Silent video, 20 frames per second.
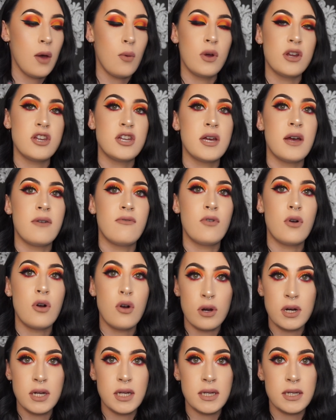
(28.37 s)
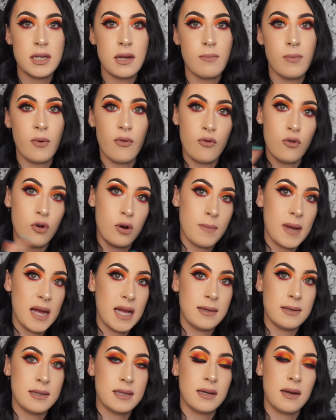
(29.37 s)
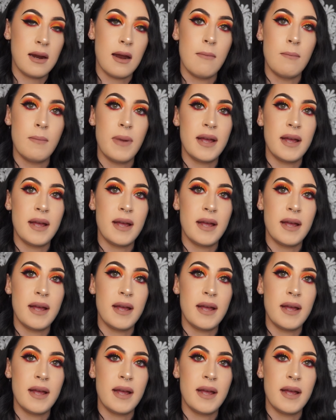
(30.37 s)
which I've already done before on my Instagram,